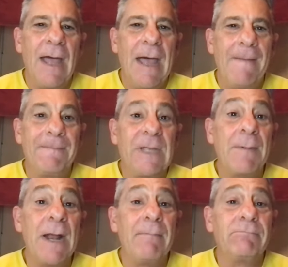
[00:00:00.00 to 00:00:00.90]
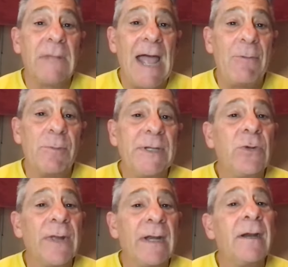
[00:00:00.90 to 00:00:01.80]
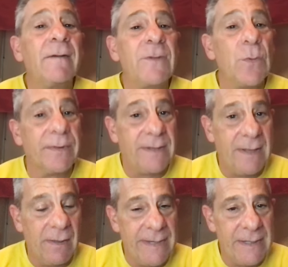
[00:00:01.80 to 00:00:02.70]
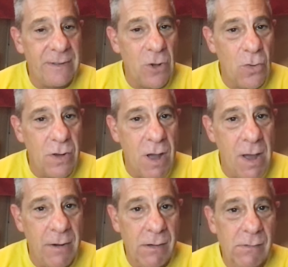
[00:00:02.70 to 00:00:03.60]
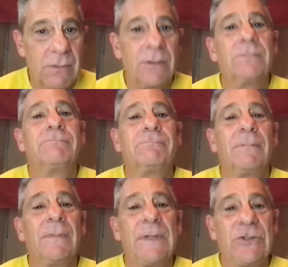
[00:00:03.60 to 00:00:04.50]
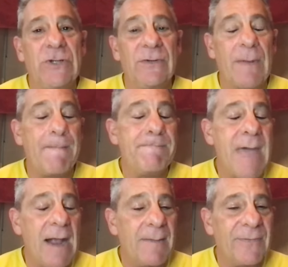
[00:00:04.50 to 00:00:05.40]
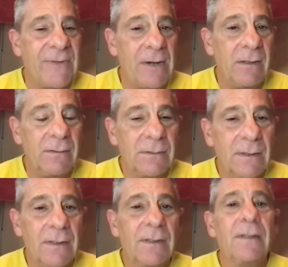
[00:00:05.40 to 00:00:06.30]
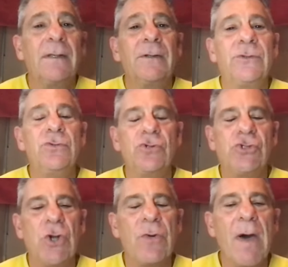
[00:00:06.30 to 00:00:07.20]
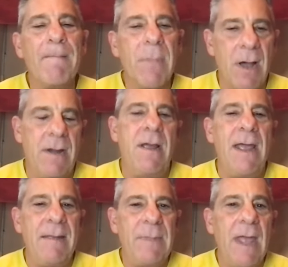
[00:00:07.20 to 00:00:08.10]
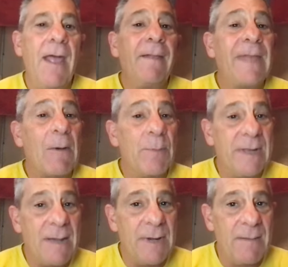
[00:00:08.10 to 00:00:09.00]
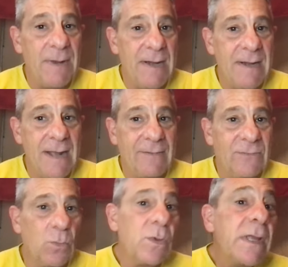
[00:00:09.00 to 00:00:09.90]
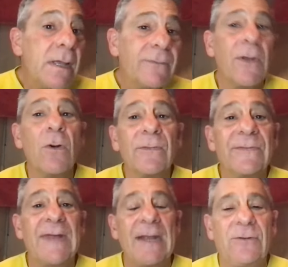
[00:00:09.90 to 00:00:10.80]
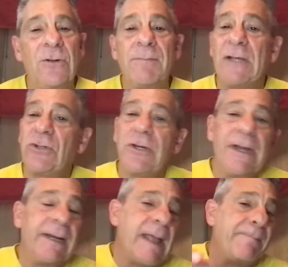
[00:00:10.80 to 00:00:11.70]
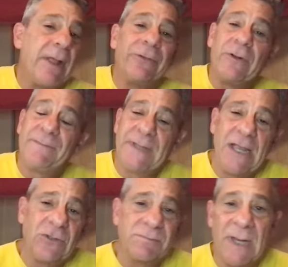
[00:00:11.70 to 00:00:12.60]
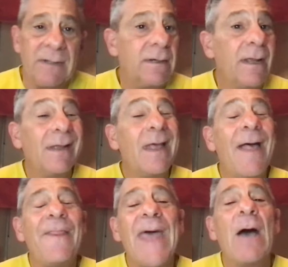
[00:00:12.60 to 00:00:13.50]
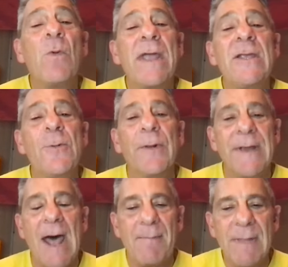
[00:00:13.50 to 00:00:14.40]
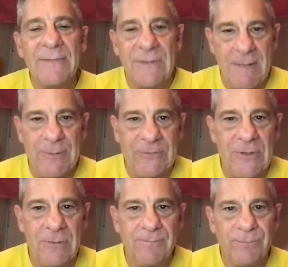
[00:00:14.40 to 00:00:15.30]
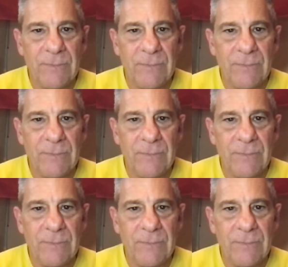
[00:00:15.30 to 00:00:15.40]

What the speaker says: Coming up, I will be doing an interview with Killian O'Connor, this year's backup center, to Jonah Monheim. That will be coming up next week. So stay tuned. Make sure you're hitting that bell notification button. That way you will not miss an episode.